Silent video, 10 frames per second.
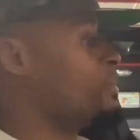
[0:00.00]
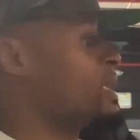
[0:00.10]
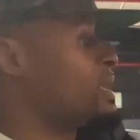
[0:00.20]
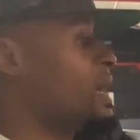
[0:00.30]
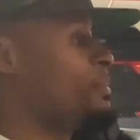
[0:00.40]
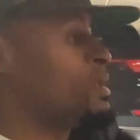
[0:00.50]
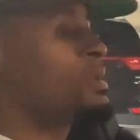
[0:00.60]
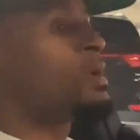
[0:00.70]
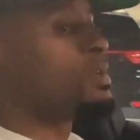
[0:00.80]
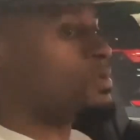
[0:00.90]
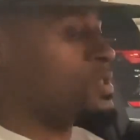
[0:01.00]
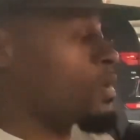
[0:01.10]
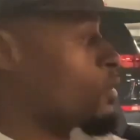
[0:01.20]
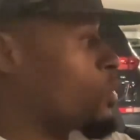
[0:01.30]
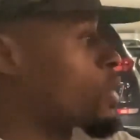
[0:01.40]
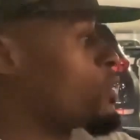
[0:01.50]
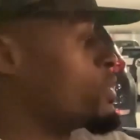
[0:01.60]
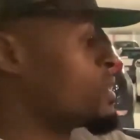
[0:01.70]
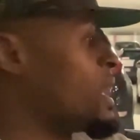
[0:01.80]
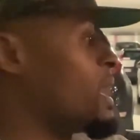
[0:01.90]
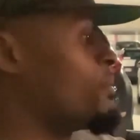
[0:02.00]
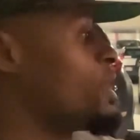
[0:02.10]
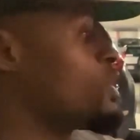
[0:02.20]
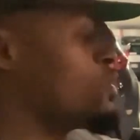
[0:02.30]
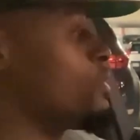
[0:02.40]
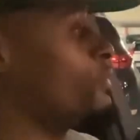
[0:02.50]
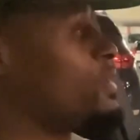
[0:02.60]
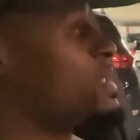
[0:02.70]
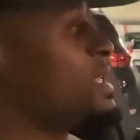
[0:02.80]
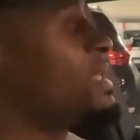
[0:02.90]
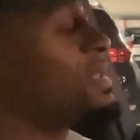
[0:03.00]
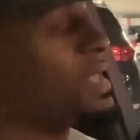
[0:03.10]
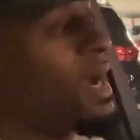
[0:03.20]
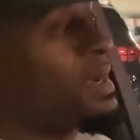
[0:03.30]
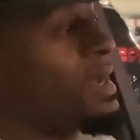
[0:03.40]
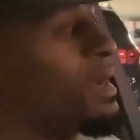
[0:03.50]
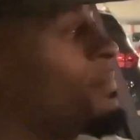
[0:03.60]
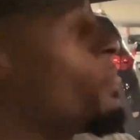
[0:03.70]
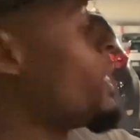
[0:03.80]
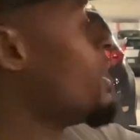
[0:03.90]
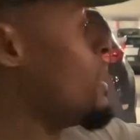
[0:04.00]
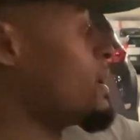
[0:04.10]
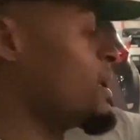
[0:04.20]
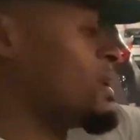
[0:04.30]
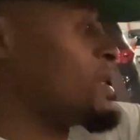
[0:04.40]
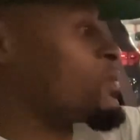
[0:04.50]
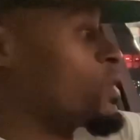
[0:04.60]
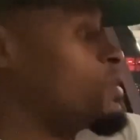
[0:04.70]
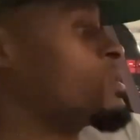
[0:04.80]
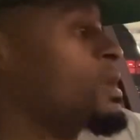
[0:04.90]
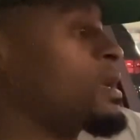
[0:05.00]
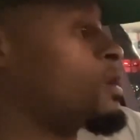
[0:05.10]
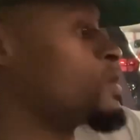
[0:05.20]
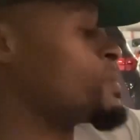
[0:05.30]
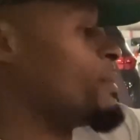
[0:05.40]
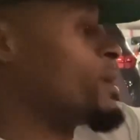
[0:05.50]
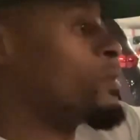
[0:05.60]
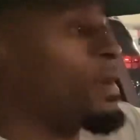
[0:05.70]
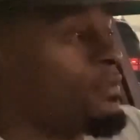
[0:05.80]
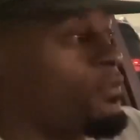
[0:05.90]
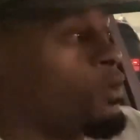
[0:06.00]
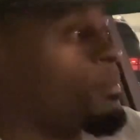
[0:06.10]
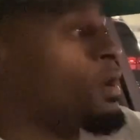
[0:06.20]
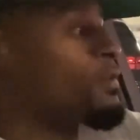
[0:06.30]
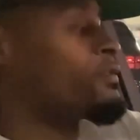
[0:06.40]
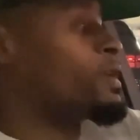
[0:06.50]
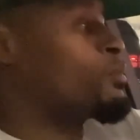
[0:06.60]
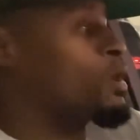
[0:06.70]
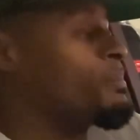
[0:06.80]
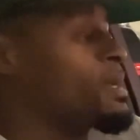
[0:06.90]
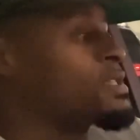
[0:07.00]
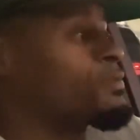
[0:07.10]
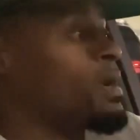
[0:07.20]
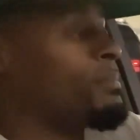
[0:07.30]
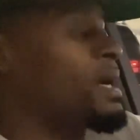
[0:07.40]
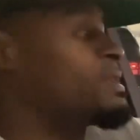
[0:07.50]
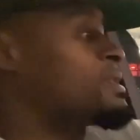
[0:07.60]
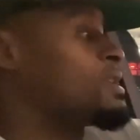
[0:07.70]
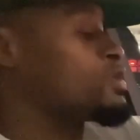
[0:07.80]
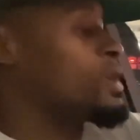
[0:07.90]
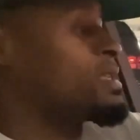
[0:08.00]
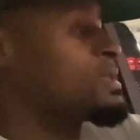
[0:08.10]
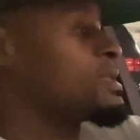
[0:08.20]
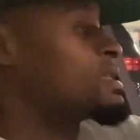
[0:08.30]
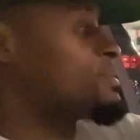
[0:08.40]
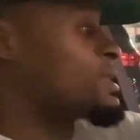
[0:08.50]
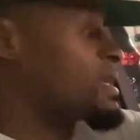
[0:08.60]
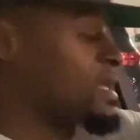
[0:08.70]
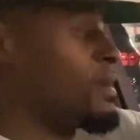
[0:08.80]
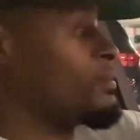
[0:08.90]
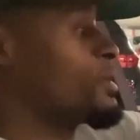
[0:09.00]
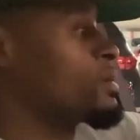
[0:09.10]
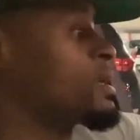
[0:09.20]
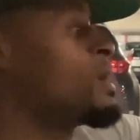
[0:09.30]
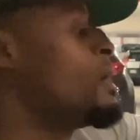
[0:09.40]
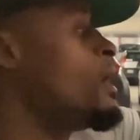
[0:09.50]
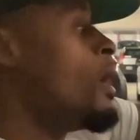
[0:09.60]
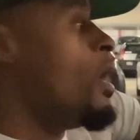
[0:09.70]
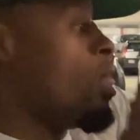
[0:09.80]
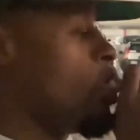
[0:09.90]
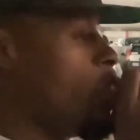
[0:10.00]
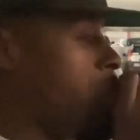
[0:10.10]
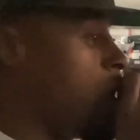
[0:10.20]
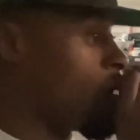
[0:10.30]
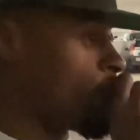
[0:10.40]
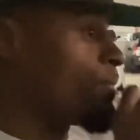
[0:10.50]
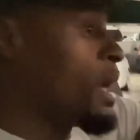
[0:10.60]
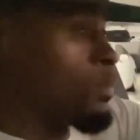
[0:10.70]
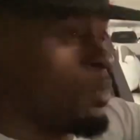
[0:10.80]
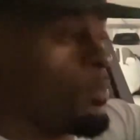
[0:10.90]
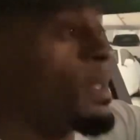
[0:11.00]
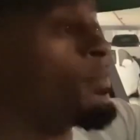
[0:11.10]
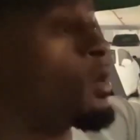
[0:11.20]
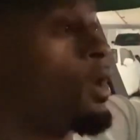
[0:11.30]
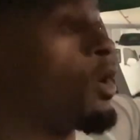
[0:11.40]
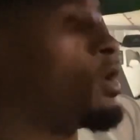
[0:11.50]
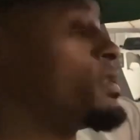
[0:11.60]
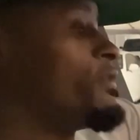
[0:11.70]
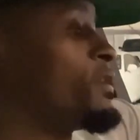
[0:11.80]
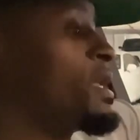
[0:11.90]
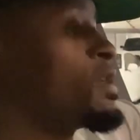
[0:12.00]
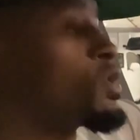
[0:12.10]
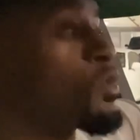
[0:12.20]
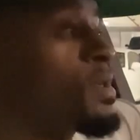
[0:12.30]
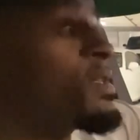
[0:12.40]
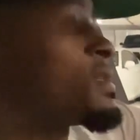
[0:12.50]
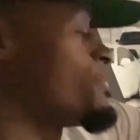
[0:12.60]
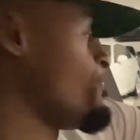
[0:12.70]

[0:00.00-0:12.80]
make it happen. You just go to work on your game university dot com. Again, that's where you can get coached by me. We have a four-part framework based around mindset, strategy, systems, and accountability. I work with people in all different industries,